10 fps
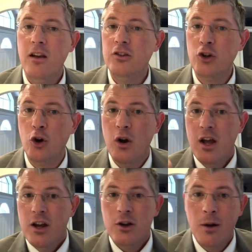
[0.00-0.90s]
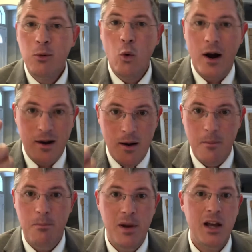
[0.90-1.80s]
So, number one,
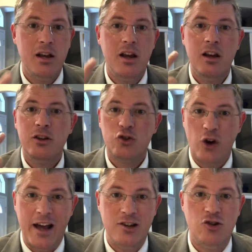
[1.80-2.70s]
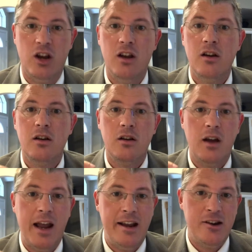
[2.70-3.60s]
big strategy,
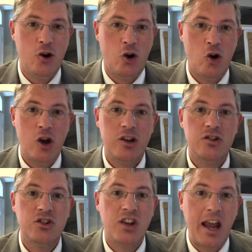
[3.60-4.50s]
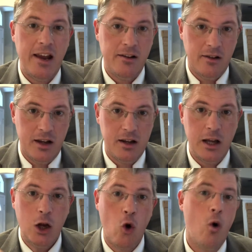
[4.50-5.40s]
anger scaling.
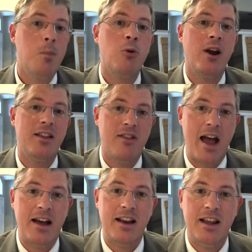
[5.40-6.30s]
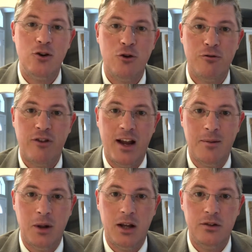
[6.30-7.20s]
Incorporate that in your
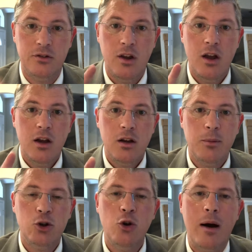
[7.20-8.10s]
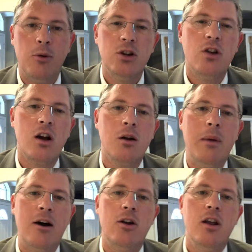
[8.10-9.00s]
families. Number two, I want to talk
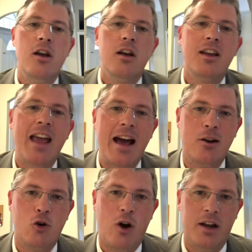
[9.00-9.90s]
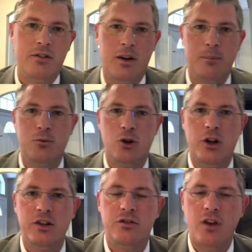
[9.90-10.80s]
about categorizing. So
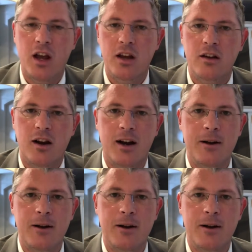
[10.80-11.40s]
let's say